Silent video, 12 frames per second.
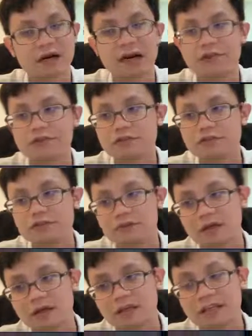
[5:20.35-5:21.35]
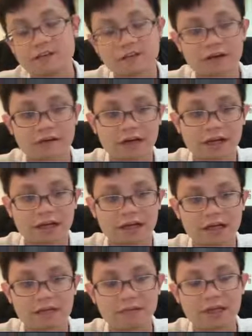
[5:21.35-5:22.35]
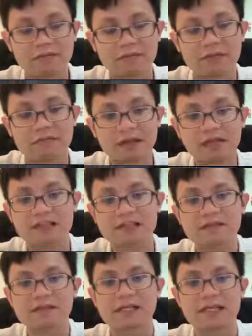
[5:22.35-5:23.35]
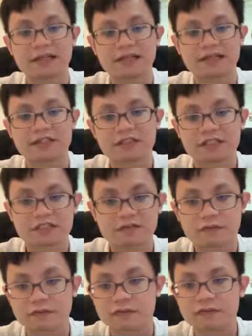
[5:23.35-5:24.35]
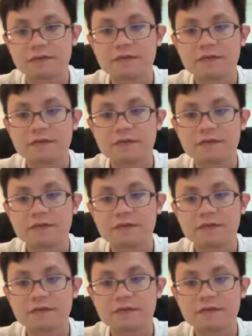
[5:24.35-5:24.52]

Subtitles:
I would give correct. But the marking scheme say like this, so I just follow.